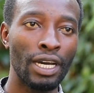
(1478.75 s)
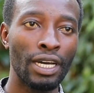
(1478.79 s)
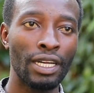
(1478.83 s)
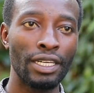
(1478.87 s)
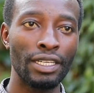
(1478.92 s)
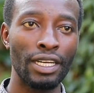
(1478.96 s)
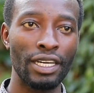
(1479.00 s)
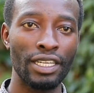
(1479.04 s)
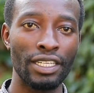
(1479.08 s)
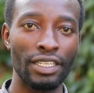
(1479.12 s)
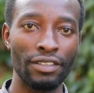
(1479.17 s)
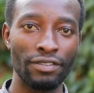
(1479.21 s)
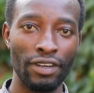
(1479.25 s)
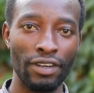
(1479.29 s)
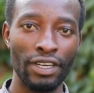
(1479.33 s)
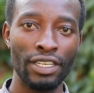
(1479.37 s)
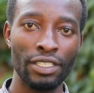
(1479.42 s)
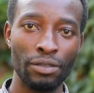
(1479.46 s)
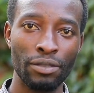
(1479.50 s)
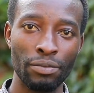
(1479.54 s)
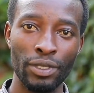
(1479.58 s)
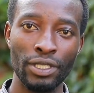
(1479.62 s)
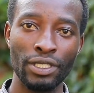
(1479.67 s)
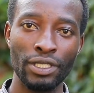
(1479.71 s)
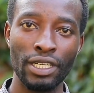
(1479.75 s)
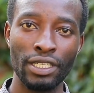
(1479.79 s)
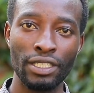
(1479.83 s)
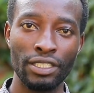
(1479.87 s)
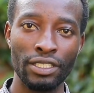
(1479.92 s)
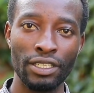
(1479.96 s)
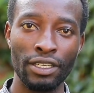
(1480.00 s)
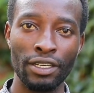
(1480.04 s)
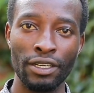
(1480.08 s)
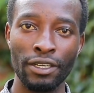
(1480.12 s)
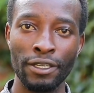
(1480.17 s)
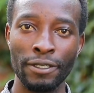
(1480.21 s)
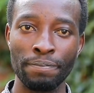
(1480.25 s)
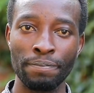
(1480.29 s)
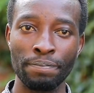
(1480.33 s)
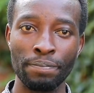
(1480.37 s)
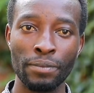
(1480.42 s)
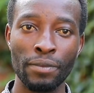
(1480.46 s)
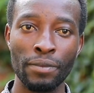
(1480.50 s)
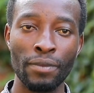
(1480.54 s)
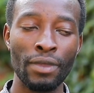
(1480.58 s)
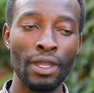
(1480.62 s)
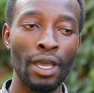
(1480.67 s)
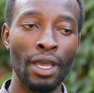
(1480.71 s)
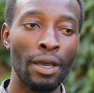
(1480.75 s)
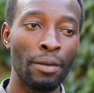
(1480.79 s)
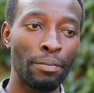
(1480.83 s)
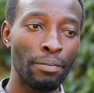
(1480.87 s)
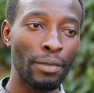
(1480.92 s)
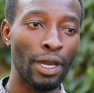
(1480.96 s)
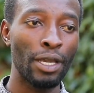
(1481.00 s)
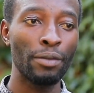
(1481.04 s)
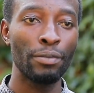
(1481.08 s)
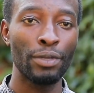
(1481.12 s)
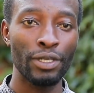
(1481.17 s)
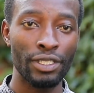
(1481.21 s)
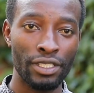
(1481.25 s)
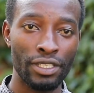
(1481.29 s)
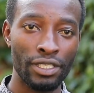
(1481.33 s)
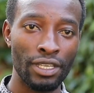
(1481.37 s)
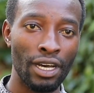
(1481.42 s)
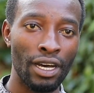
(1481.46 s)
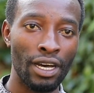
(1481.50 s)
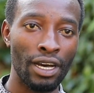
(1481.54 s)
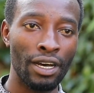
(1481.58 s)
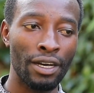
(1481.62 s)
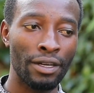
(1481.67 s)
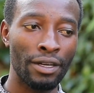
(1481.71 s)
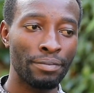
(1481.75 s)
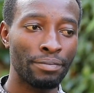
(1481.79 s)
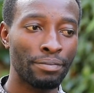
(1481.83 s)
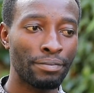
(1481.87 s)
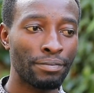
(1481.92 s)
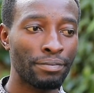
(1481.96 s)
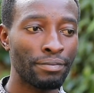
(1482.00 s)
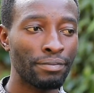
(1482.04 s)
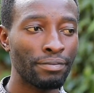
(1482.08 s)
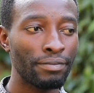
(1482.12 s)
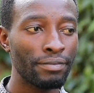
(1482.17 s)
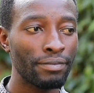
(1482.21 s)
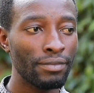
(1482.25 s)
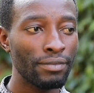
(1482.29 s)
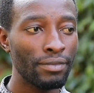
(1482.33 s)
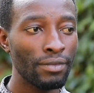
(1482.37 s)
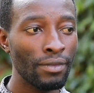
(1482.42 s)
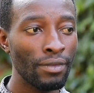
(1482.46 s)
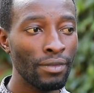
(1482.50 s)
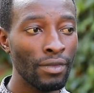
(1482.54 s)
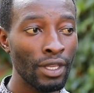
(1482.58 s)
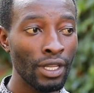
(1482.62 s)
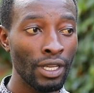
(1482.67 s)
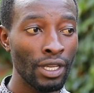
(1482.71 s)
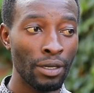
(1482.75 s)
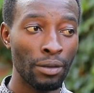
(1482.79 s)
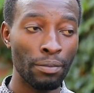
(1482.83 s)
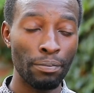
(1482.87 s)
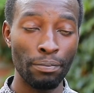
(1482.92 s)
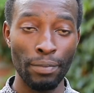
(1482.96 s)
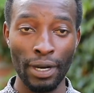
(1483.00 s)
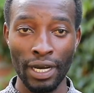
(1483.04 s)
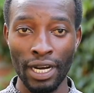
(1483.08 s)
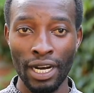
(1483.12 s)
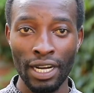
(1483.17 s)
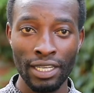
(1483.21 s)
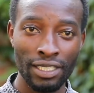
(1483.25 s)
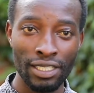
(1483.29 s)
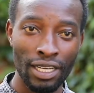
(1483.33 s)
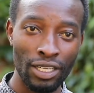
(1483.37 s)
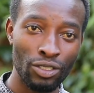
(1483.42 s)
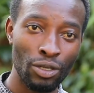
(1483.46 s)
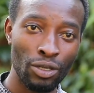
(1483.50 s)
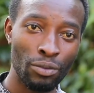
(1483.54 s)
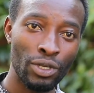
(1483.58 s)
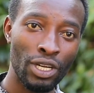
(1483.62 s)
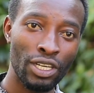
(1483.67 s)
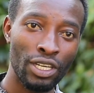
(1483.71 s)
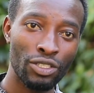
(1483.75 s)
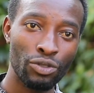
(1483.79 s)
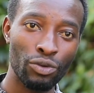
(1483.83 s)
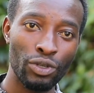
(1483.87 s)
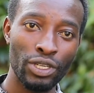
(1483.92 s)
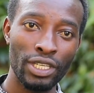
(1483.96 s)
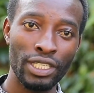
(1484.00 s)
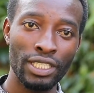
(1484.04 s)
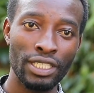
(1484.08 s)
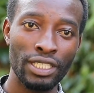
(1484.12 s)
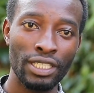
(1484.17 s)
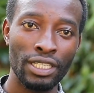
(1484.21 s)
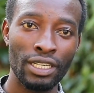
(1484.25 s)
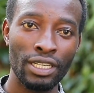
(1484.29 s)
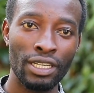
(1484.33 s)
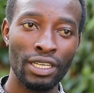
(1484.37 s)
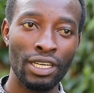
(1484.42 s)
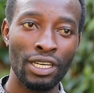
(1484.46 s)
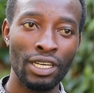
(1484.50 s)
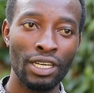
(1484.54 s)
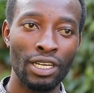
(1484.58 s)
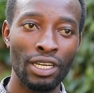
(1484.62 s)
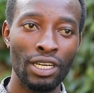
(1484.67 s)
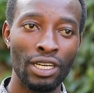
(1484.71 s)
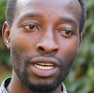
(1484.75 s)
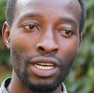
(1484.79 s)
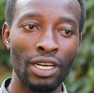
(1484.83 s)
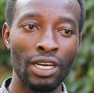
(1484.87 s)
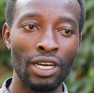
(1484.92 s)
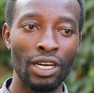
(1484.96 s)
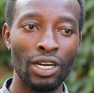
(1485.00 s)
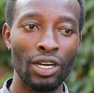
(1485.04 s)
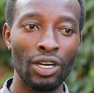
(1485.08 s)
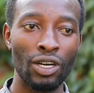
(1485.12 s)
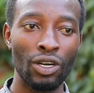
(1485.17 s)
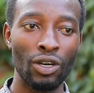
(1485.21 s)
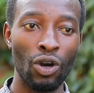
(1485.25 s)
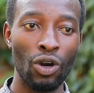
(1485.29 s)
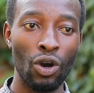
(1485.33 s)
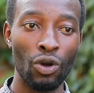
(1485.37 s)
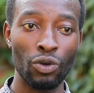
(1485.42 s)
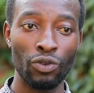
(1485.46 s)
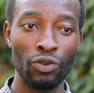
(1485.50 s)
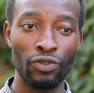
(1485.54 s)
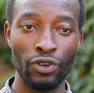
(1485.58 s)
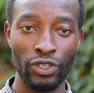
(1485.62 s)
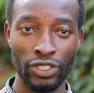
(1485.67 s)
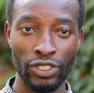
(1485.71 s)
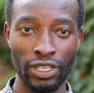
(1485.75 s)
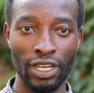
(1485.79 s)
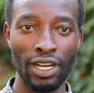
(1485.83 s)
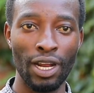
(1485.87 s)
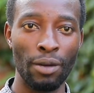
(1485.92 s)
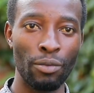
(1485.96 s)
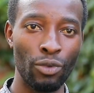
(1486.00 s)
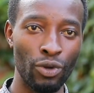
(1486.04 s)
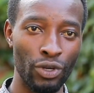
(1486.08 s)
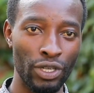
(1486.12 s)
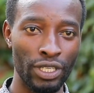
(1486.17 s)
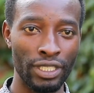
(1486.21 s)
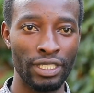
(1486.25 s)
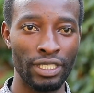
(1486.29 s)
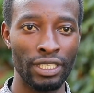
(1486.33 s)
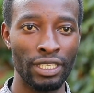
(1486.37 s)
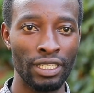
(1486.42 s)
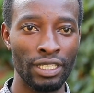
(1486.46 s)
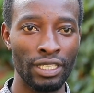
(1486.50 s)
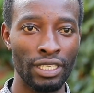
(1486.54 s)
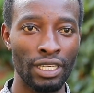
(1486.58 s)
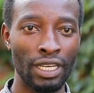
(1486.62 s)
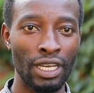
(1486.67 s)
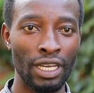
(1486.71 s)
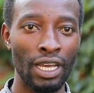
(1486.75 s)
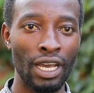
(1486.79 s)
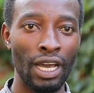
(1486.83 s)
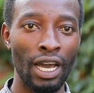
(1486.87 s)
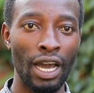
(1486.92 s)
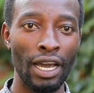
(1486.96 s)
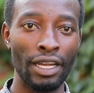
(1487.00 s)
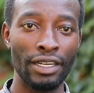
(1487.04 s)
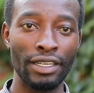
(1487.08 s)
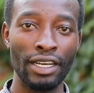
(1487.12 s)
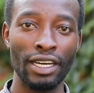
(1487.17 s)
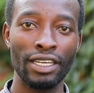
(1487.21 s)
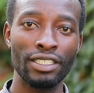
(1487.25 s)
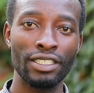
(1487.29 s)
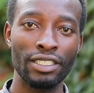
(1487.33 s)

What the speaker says: They advised me that maybe it's banana santomonas wilt or Fusarium wilt, and they